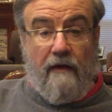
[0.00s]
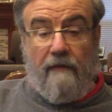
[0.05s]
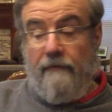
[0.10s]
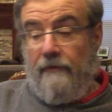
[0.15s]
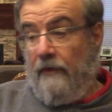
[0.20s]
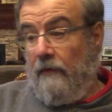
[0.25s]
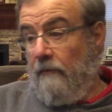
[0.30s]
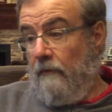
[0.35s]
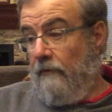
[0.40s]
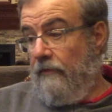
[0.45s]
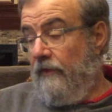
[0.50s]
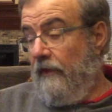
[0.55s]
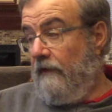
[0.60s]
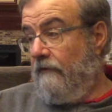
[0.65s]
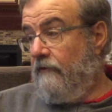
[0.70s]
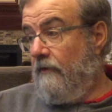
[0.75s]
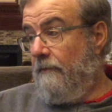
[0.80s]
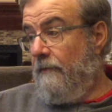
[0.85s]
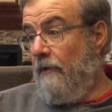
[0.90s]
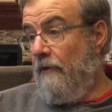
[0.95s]
There were
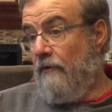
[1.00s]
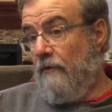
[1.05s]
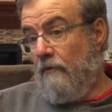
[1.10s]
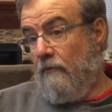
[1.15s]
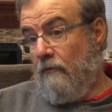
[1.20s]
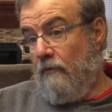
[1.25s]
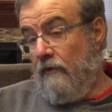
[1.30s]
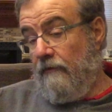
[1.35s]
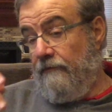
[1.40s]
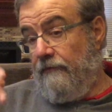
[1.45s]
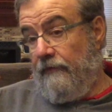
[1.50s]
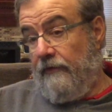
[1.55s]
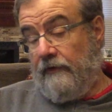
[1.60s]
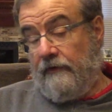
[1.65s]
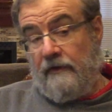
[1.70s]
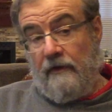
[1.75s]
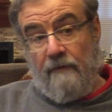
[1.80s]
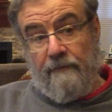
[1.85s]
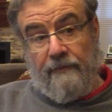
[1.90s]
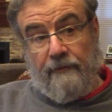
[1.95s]
things up on the roof of the
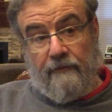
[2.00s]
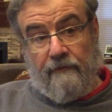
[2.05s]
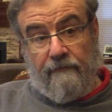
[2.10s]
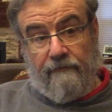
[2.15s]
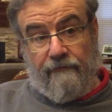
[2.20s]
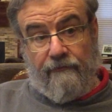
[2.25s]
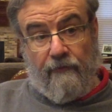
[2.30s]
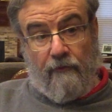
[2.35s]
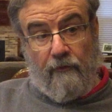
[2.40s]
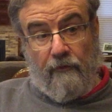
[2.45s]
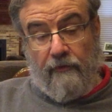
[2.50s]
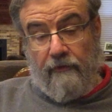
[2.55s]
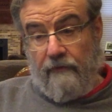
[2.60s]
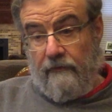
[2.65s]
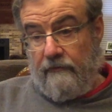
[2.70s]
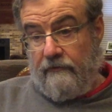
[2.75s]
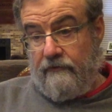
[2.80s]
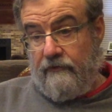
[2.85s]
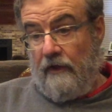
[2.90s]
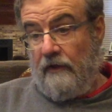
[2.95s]
temple for the
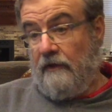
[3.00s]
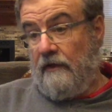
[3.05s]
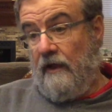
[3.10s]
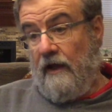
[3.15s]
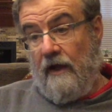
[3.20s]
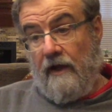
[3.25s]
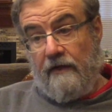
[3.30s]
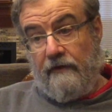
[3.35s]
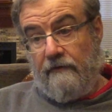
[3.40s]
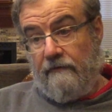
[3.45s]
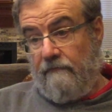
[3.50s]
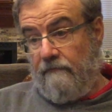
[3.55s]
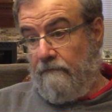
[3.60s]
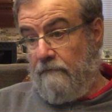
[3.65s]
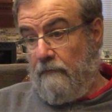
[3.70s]
sun god and